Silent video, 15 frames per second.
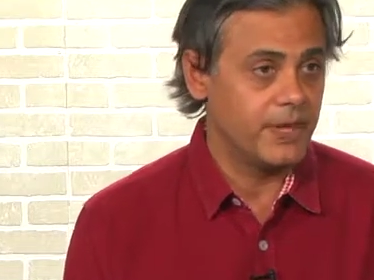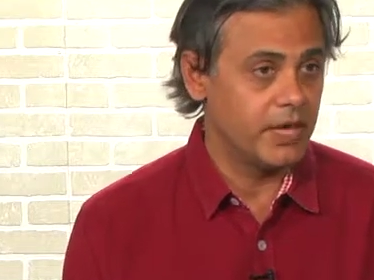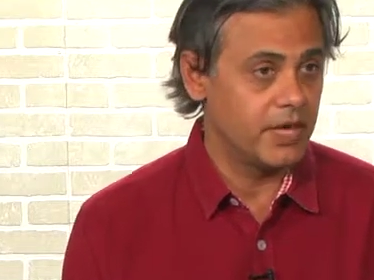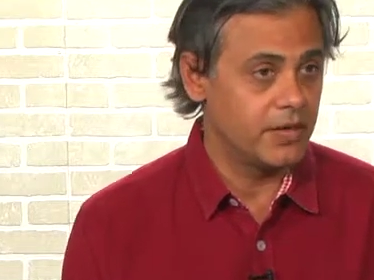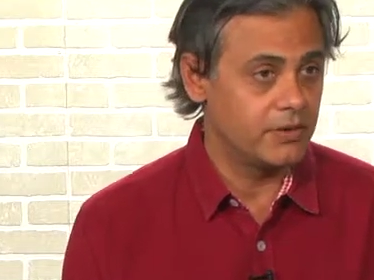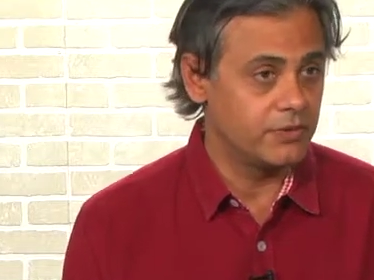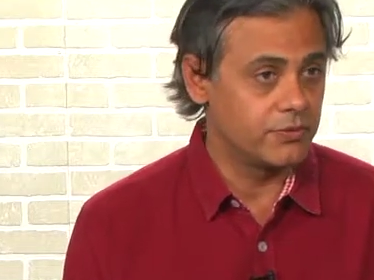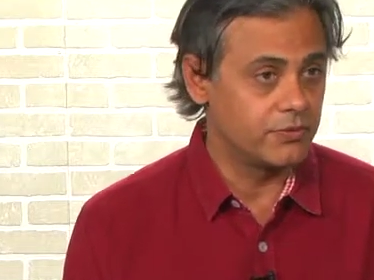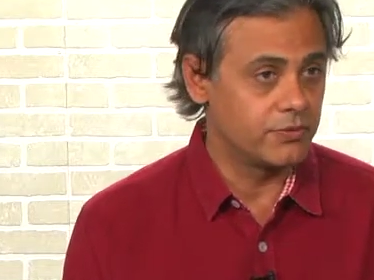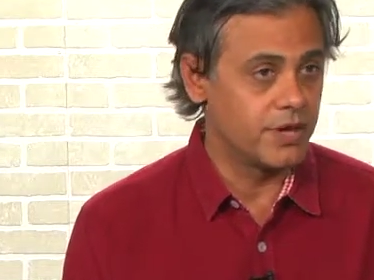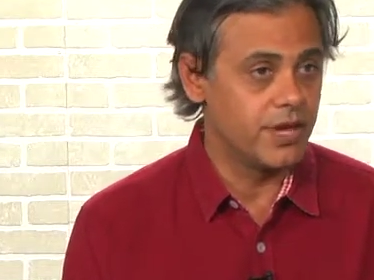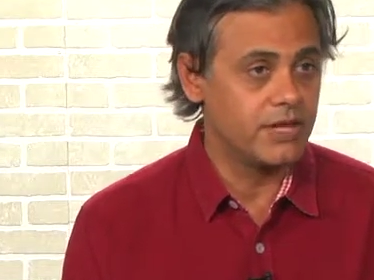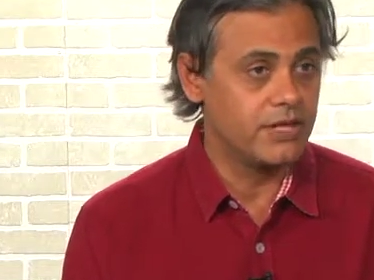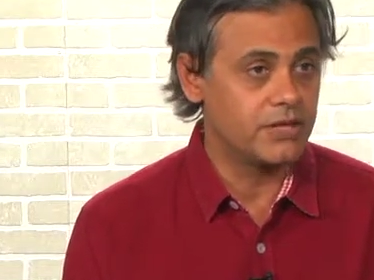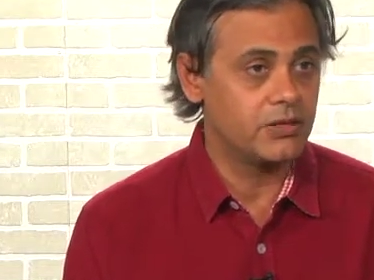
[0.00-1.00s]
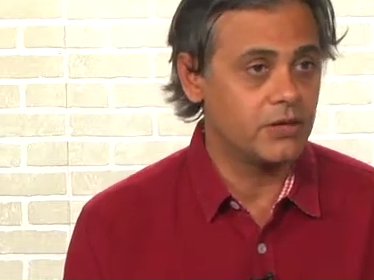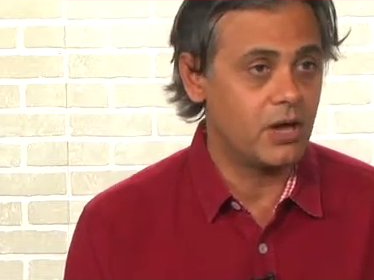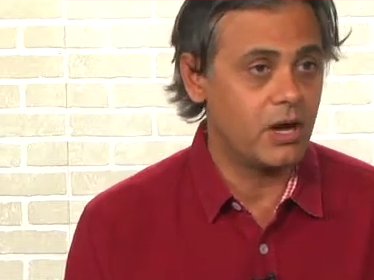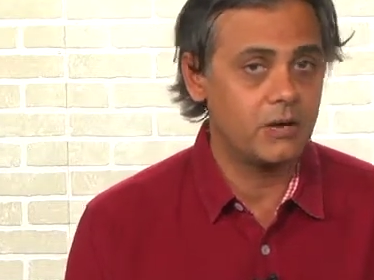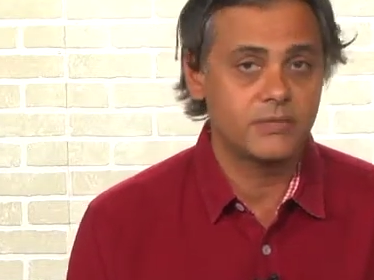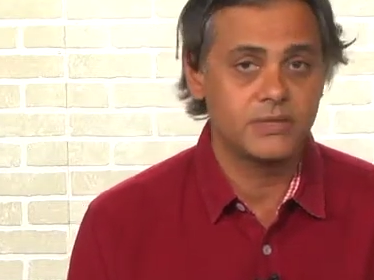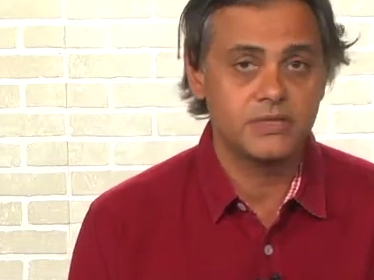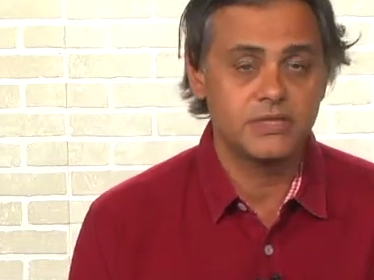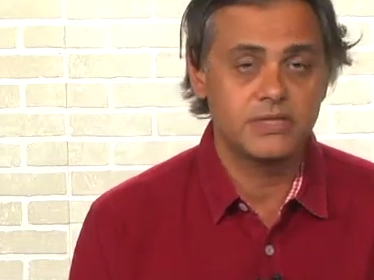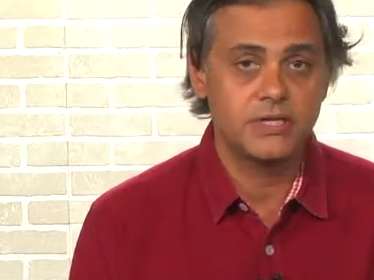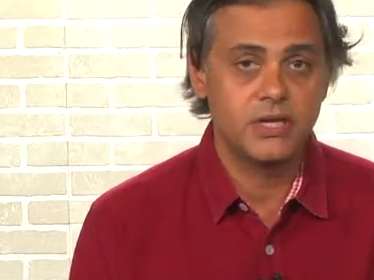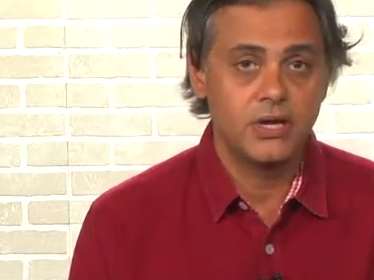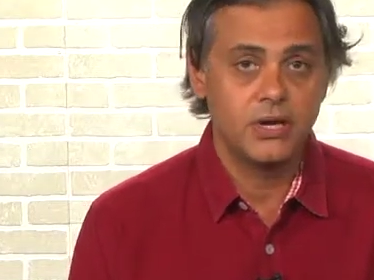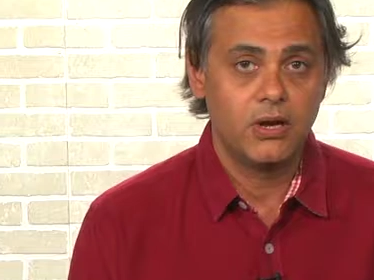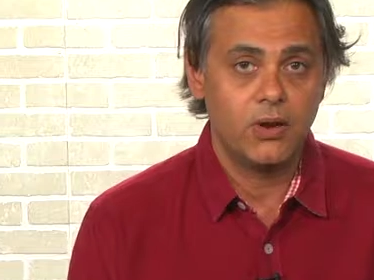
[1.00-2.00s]
A great e-commerce
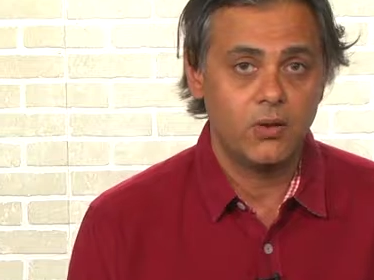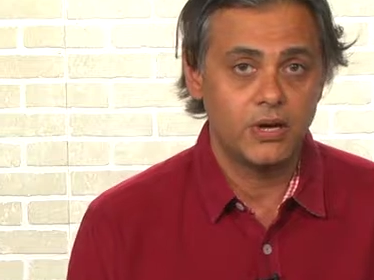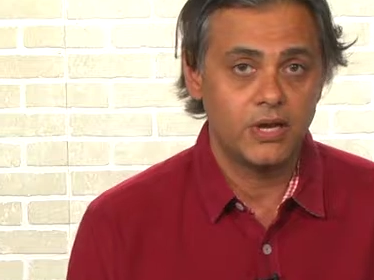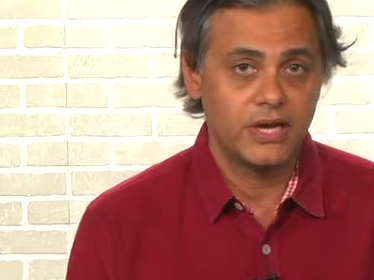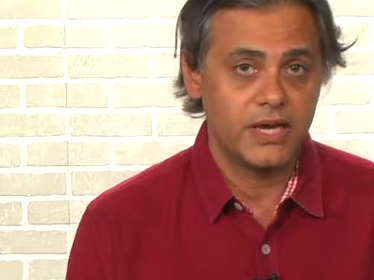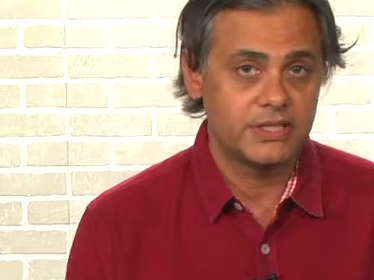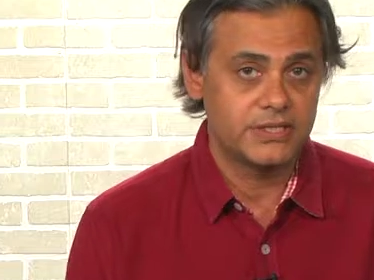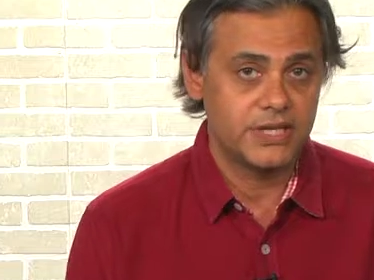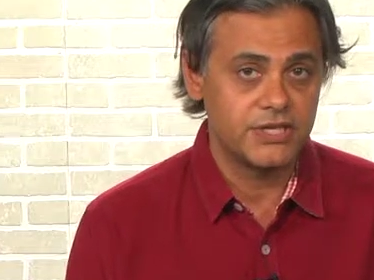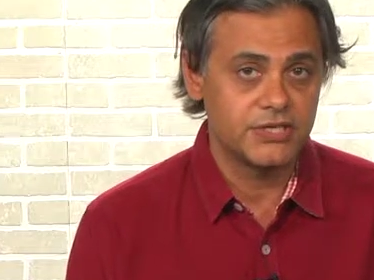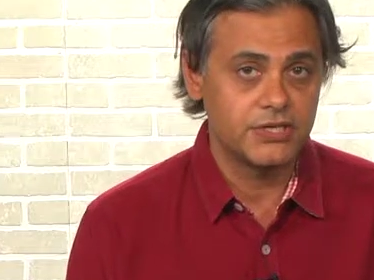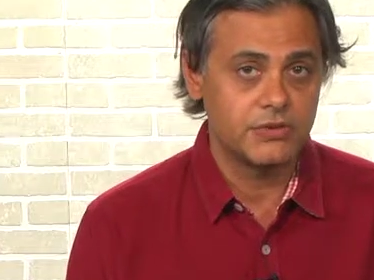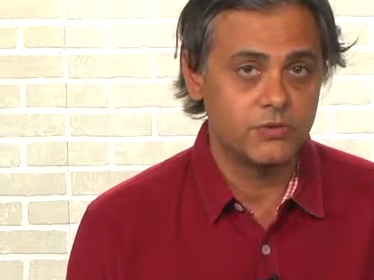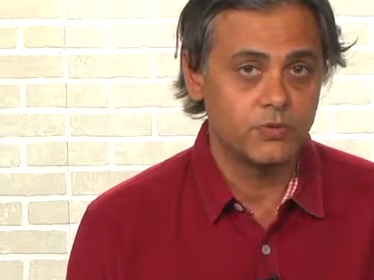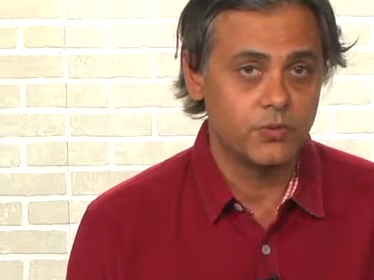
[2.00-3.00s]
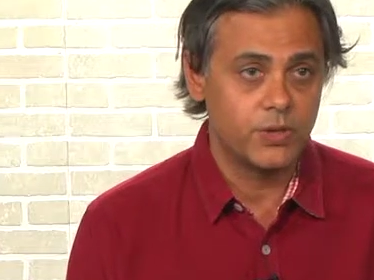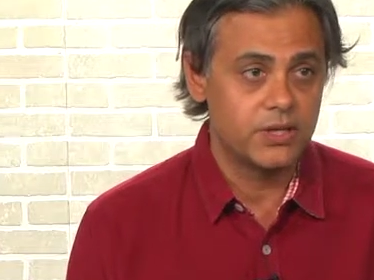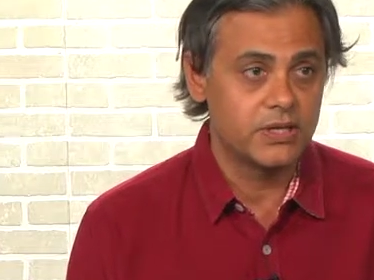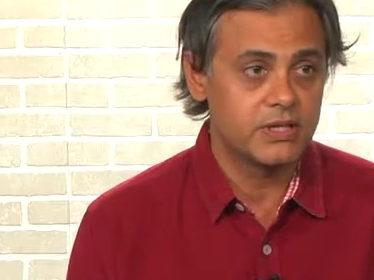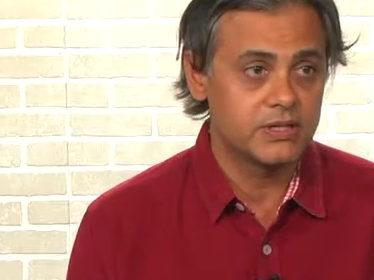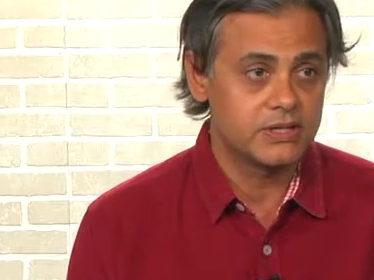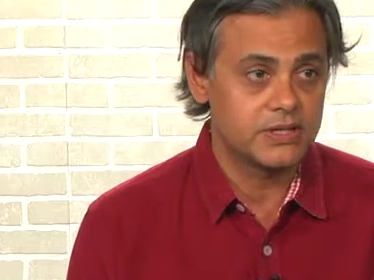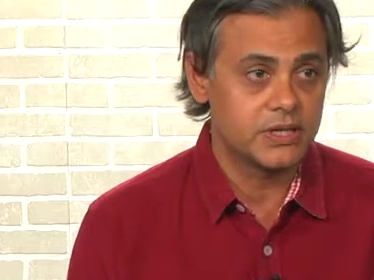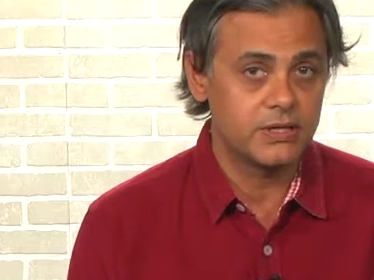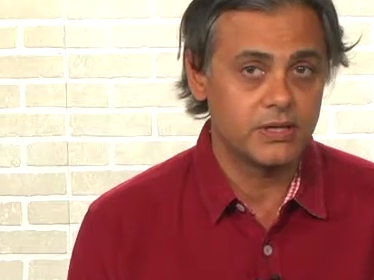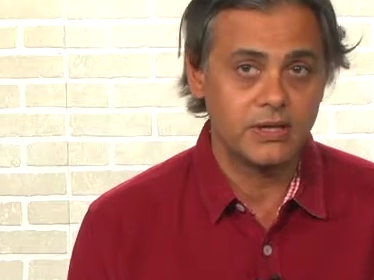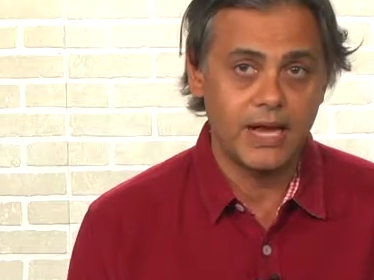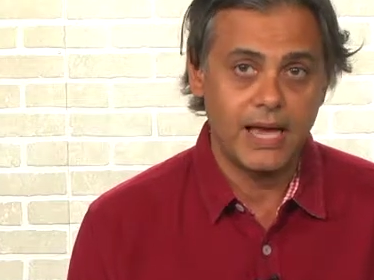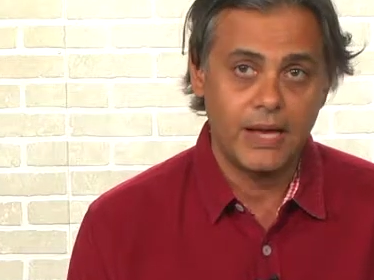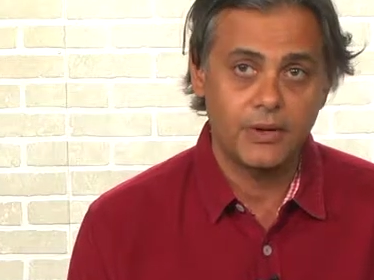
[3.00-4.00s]
organization will
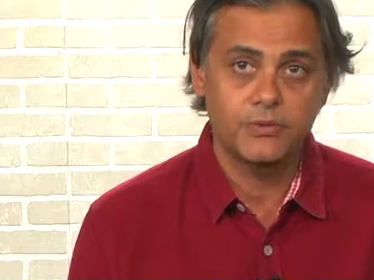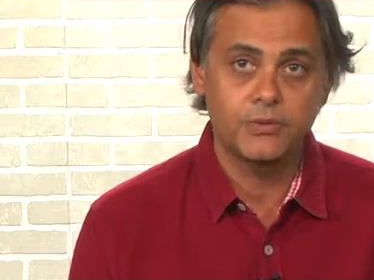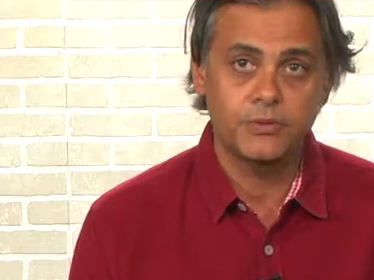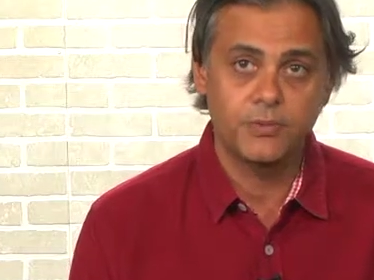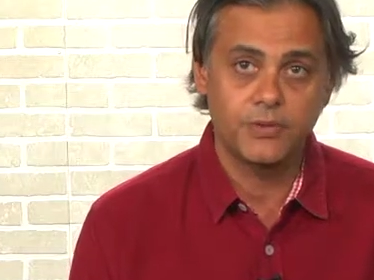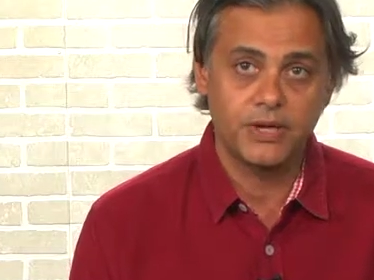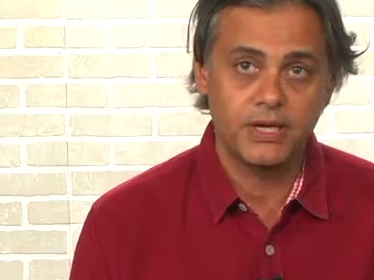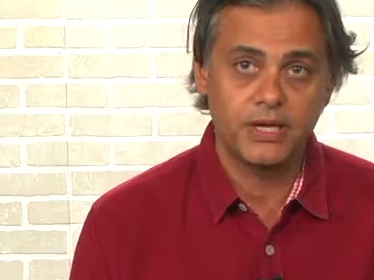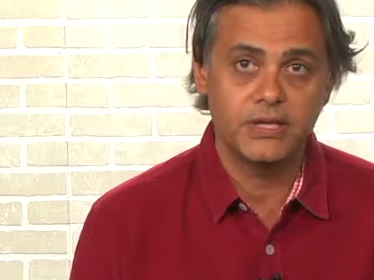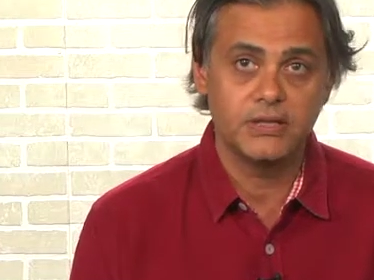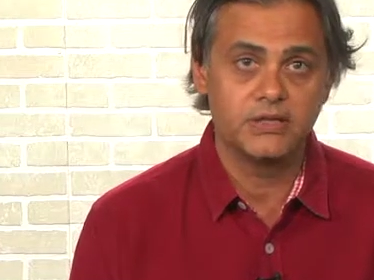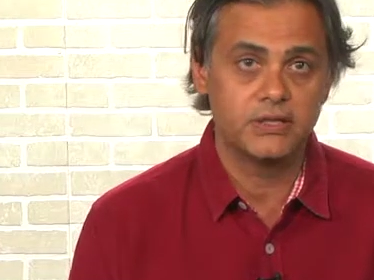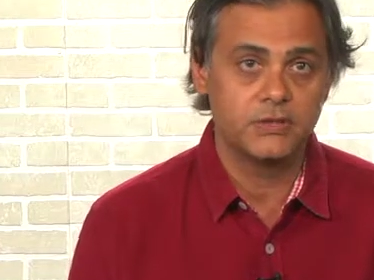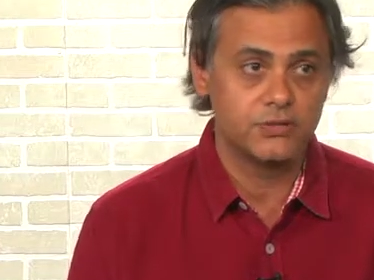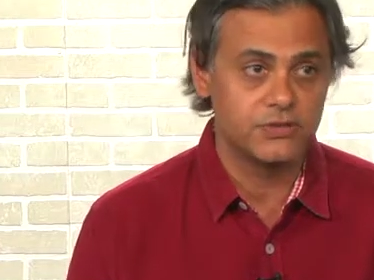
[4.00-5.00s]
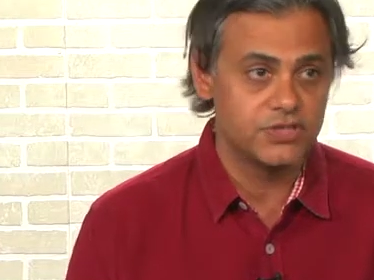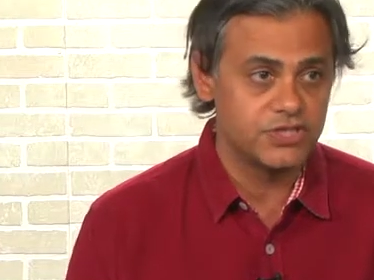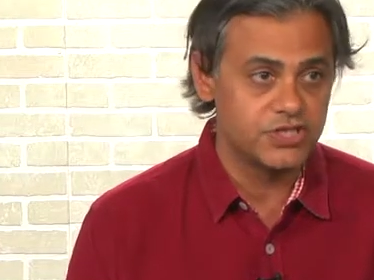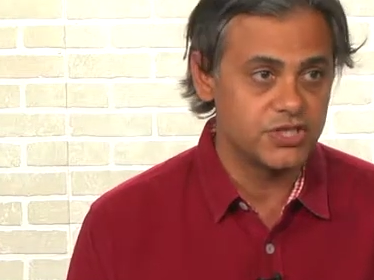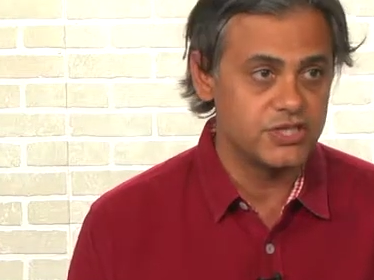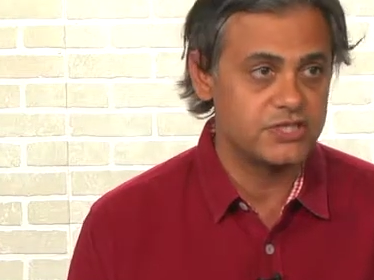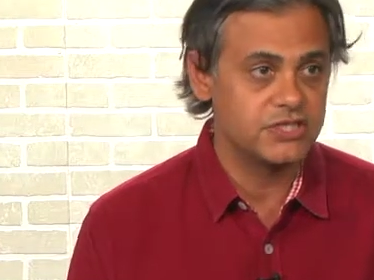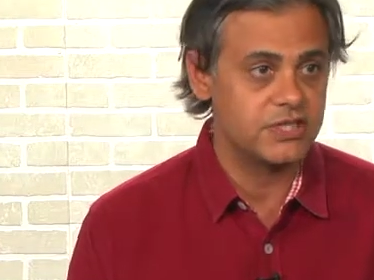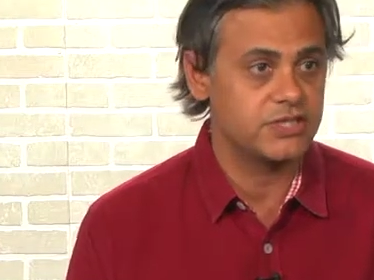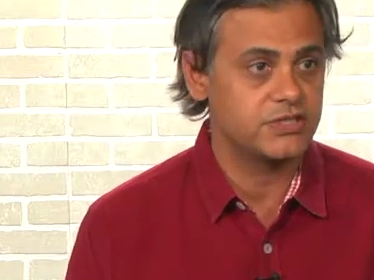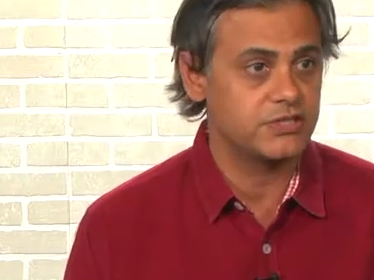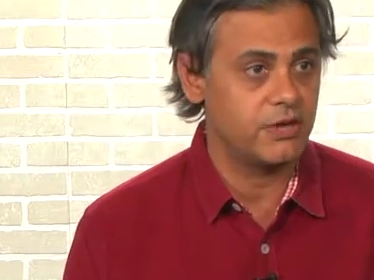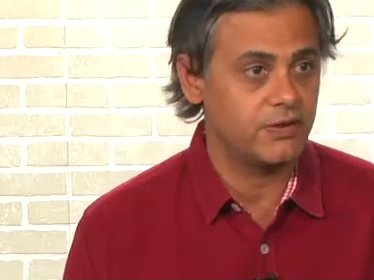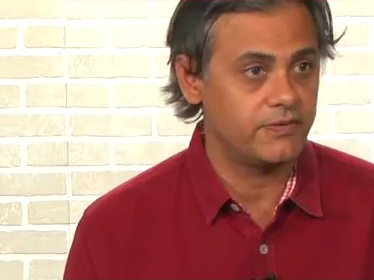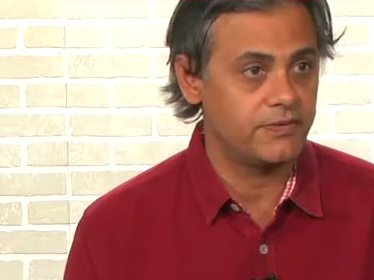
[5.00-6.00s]
consider how to bring in the
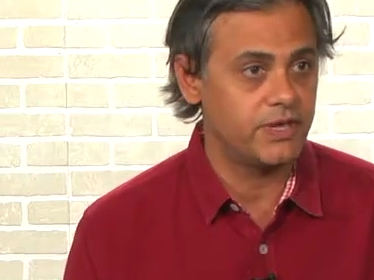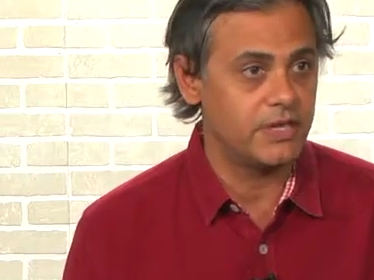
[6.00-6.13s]
logistics of